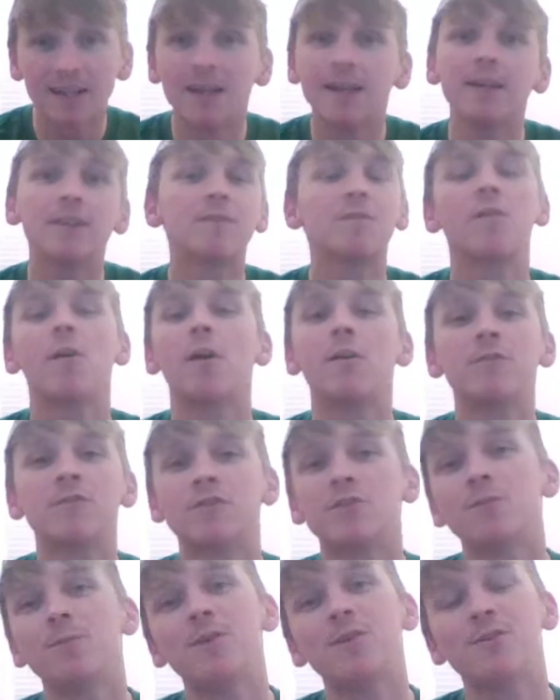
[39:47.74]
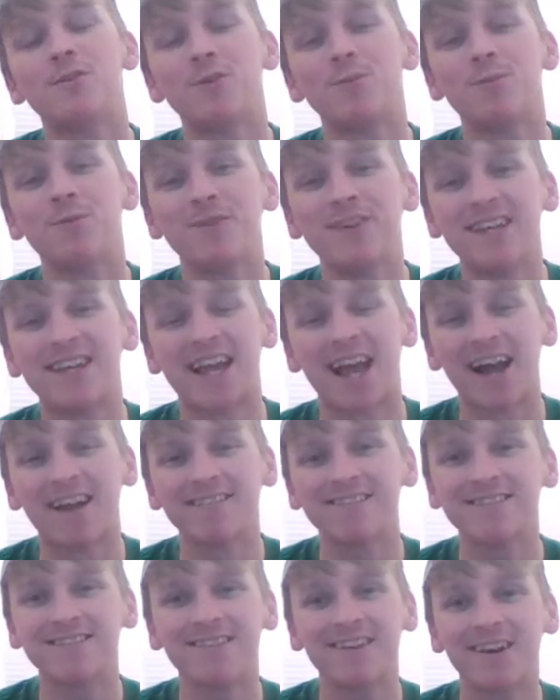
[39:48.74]
as far as WWE
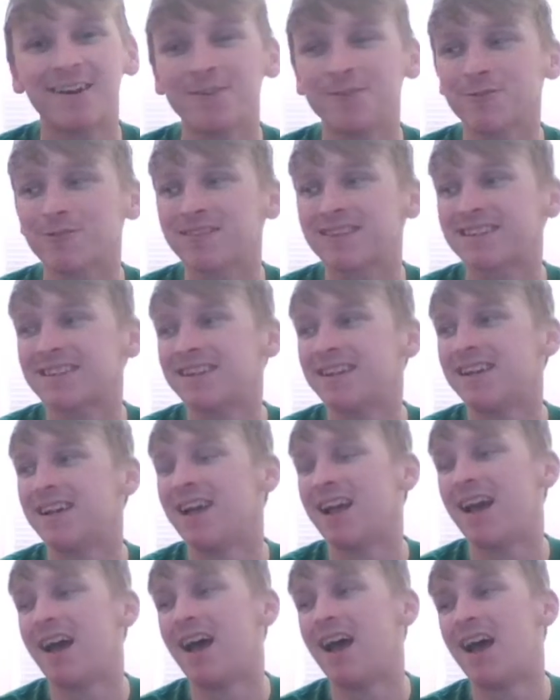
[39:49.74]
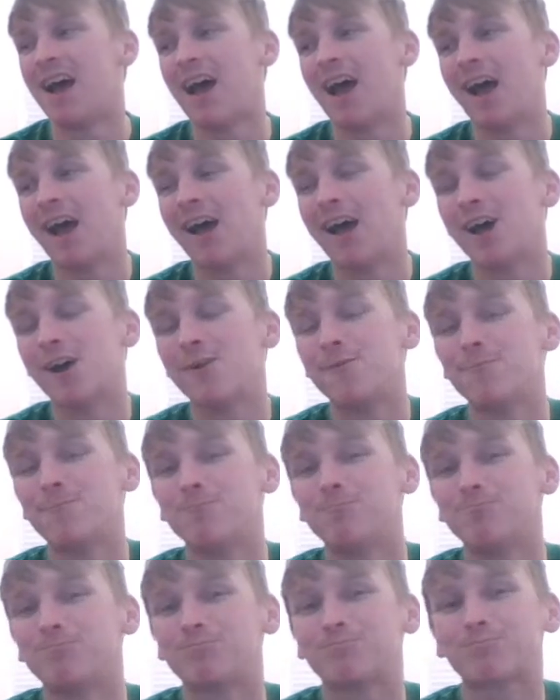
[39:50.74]
canon goes.
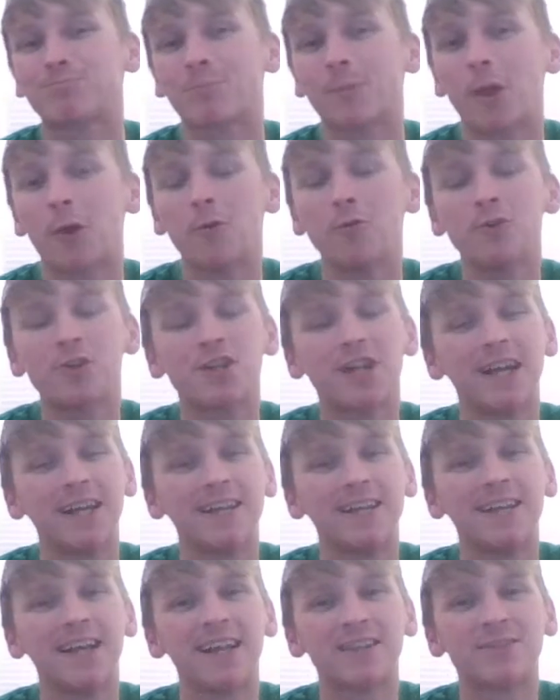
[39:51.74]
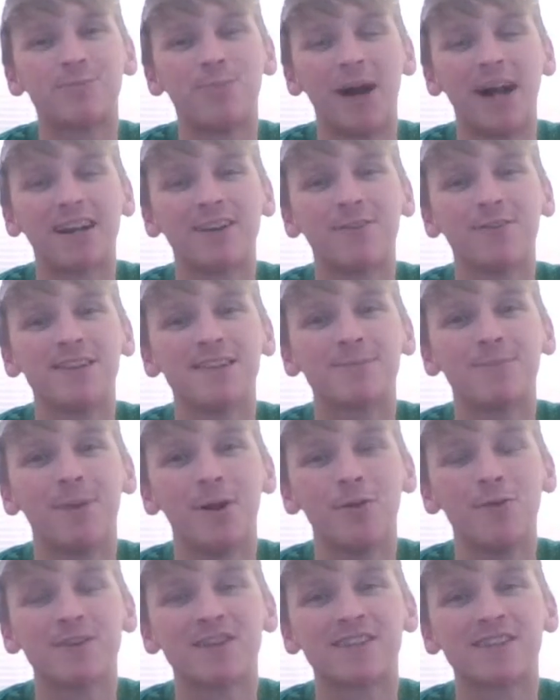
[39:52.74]
Undertaker gets back on his
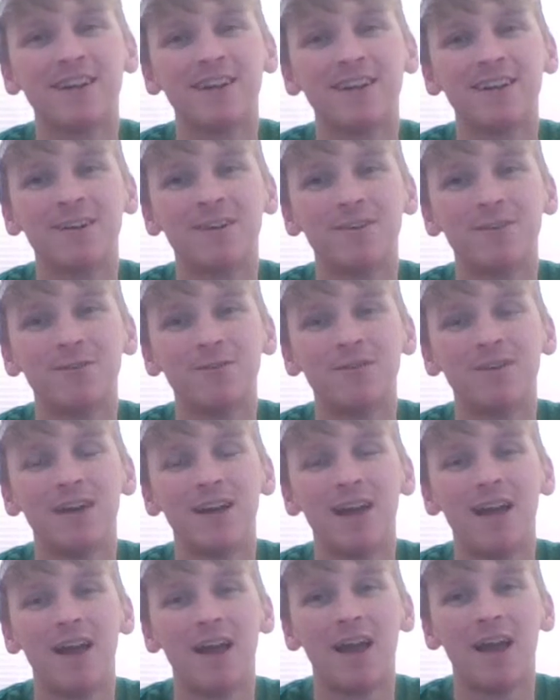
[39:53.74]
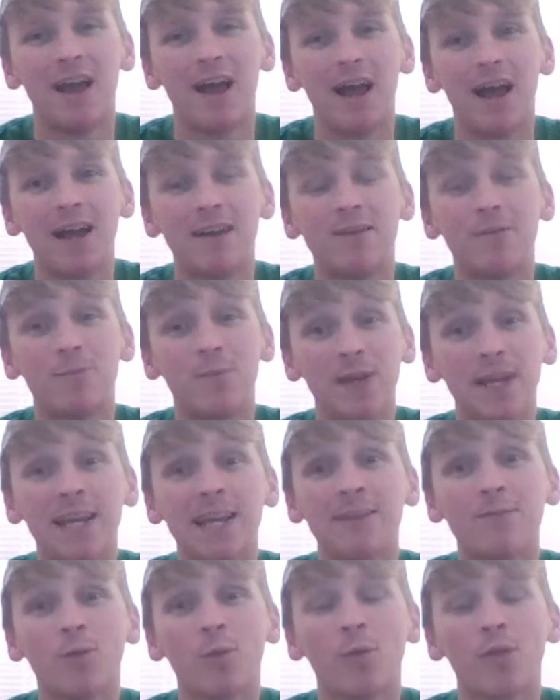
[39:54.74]
motorcycle, and the Big
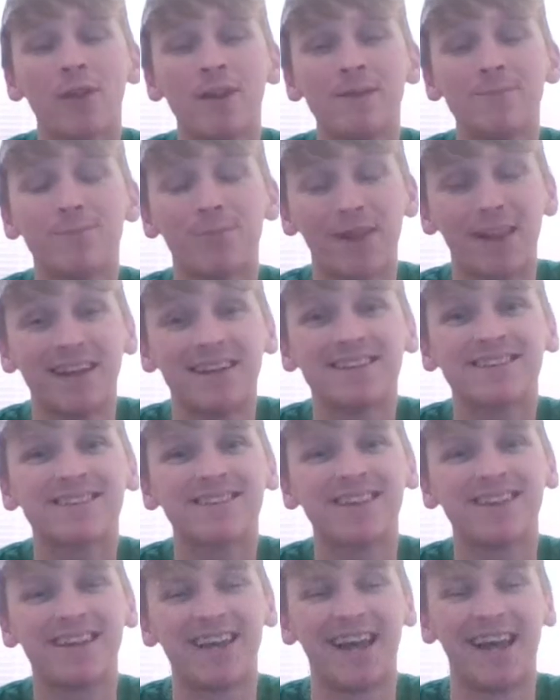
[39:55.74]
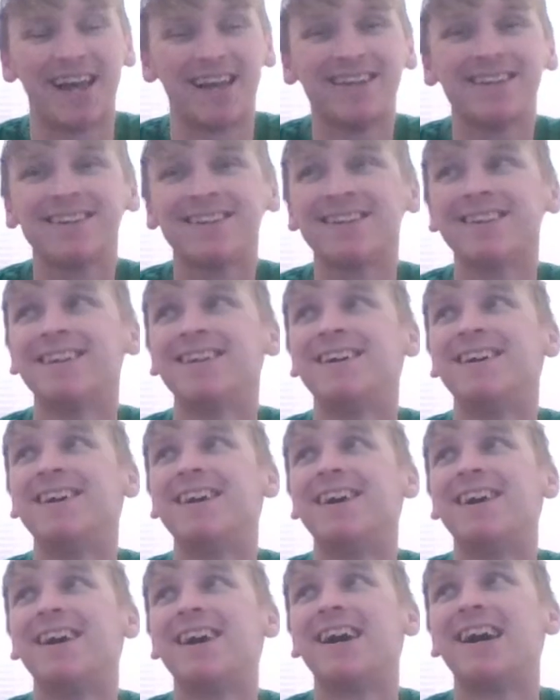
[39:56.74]
Evil theme plays again,
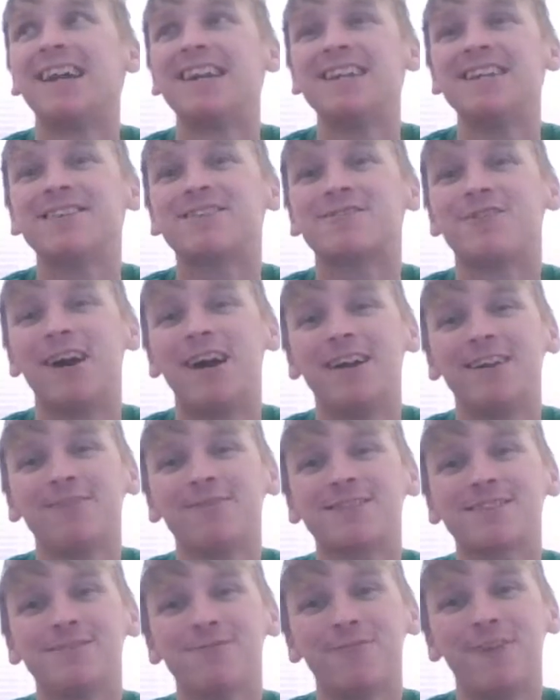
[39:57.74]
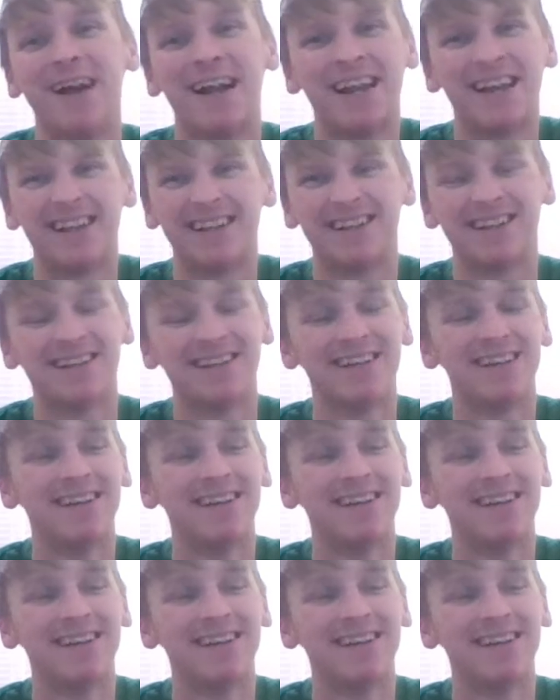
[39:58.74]
and he drives away.